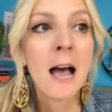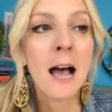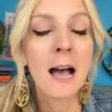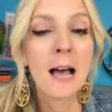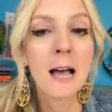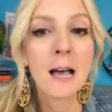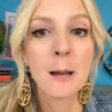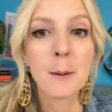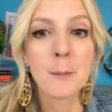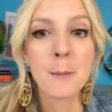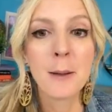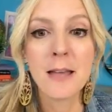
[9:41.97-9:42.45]

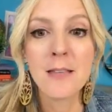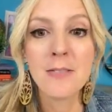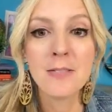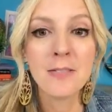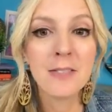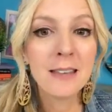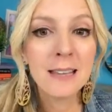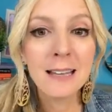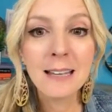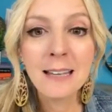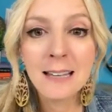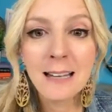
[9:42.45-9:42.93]
Um, and
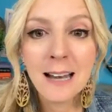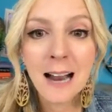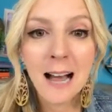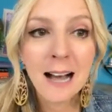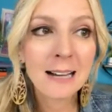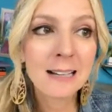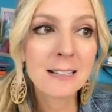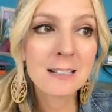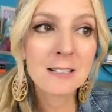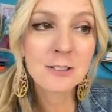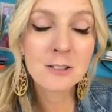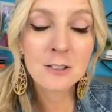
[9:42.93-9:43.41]
then
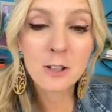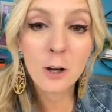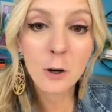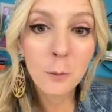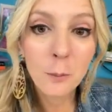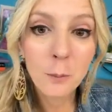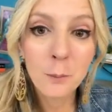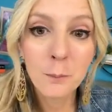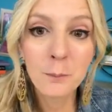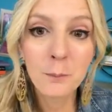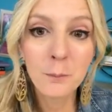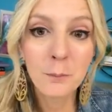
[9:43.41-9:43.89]
I can just
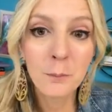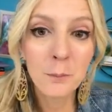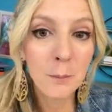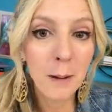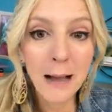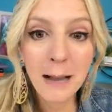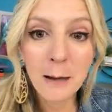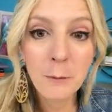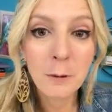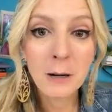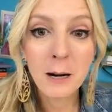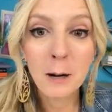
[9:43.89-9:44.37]
go
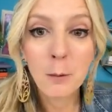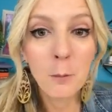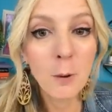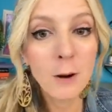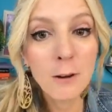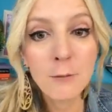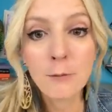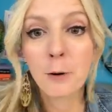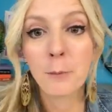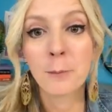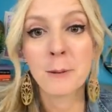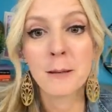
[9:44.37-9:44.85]
buy what I
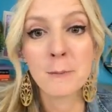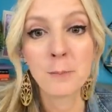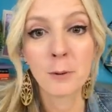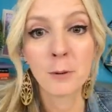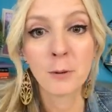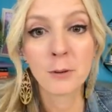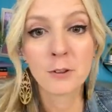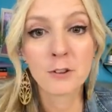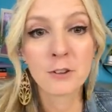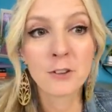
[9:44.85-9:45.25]
want for people.